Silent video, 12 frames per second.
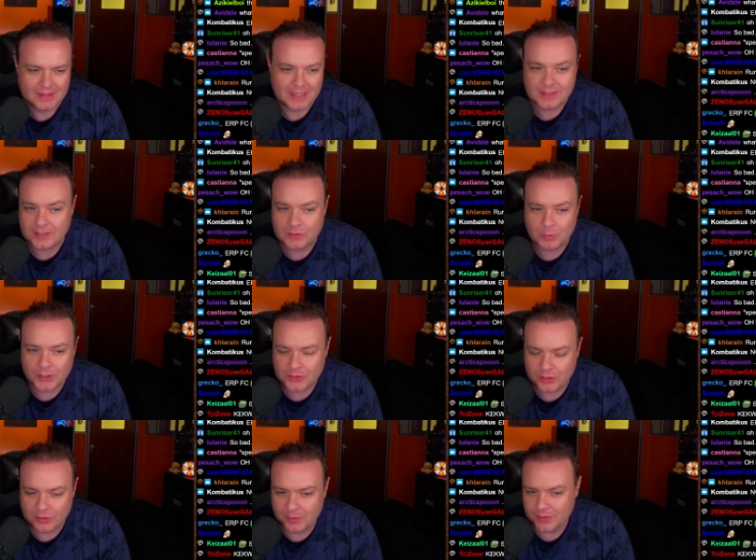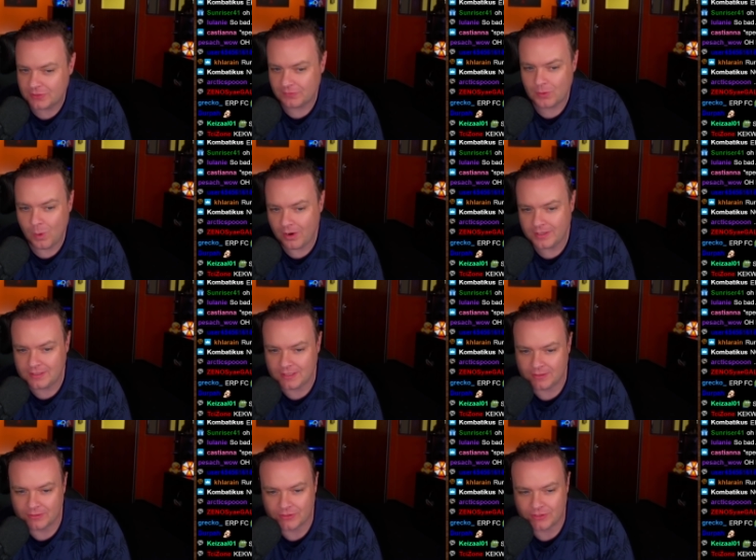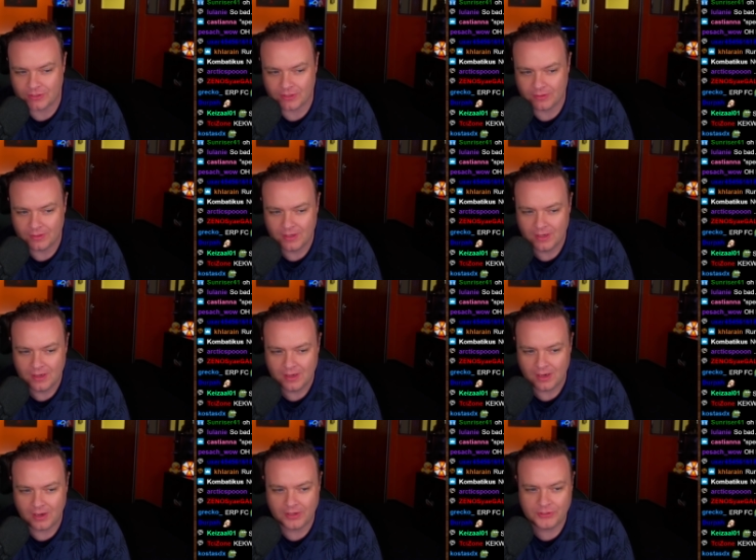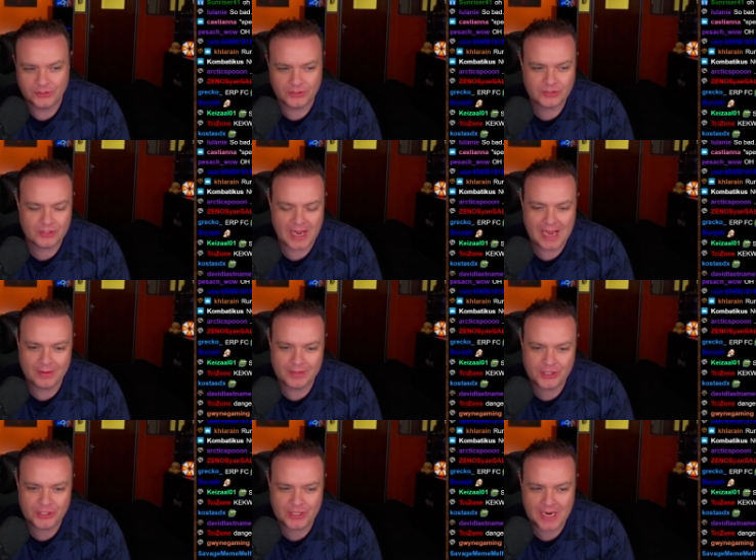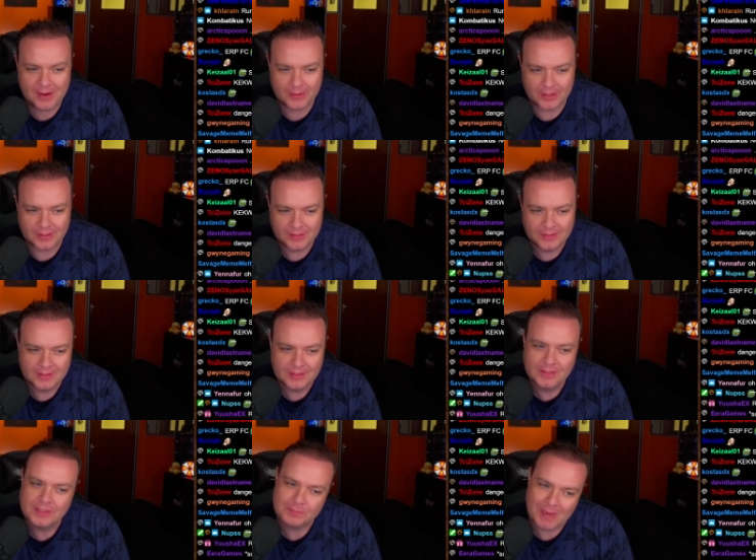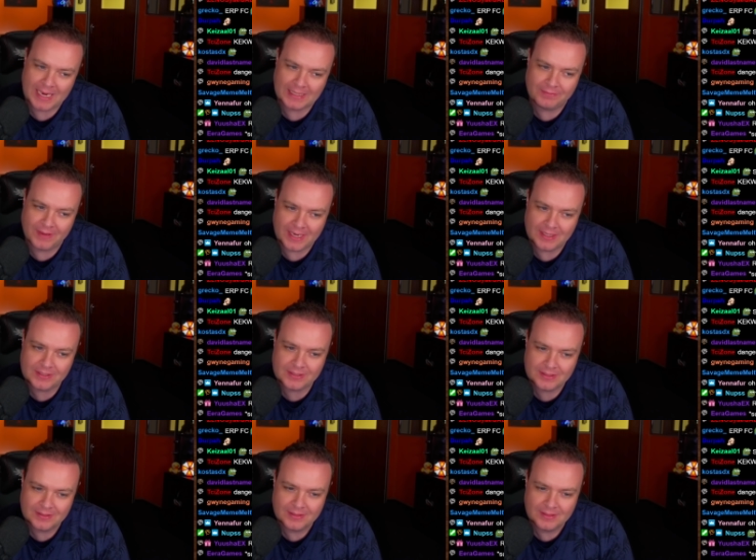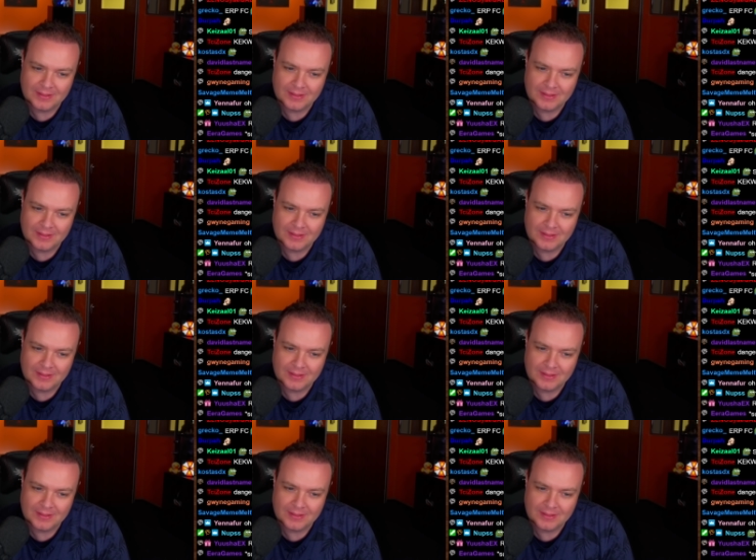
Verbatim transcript: This is what 2 months of quarantine does to you. Or just got out of the shower. Smiley face.